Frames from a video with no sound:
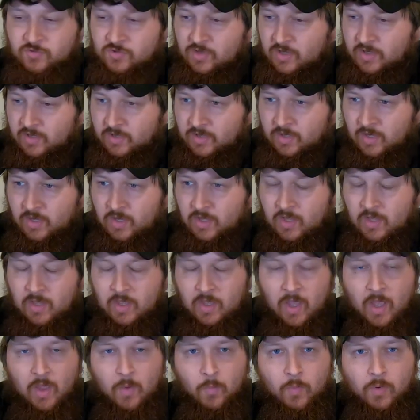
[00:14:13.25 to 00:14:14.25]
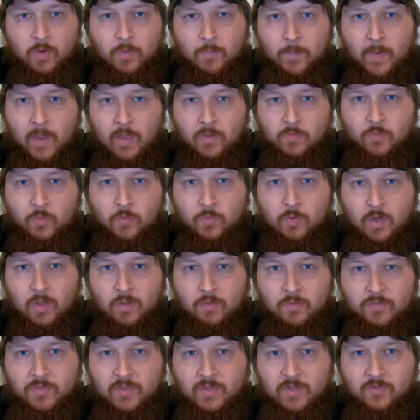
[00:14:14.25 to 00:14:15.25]
I went about doing
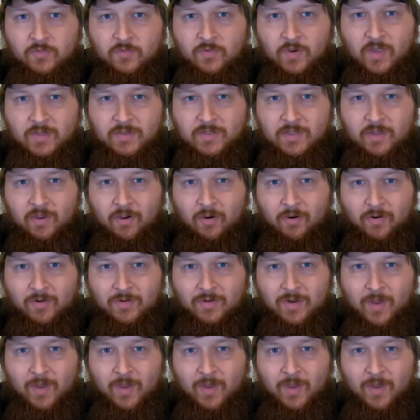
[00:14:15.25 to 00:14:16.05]
other things around the yard,